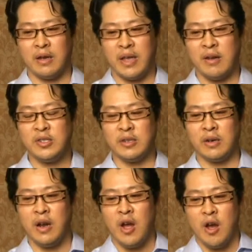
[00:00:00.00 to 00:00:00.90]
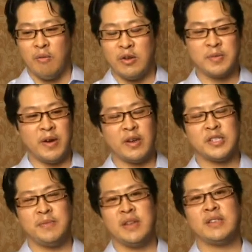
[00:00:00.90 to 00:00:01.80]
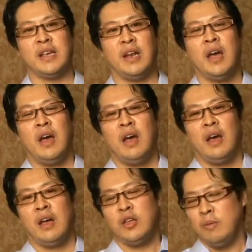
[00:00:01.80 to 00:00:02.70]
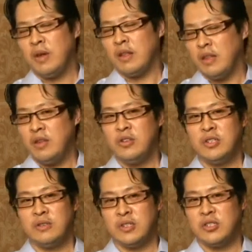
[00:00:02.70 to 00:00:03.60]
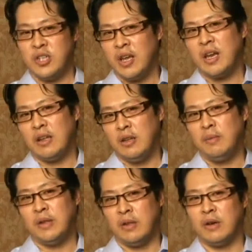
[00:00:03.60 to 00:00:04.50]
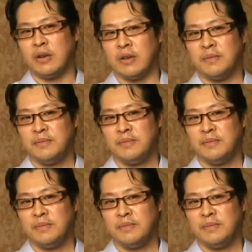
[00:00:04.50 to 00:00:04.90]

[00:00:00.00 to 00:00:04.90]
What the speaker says: counselor, Rosemary Smith, said, Hubie, I think you should just check it out a little bit longer.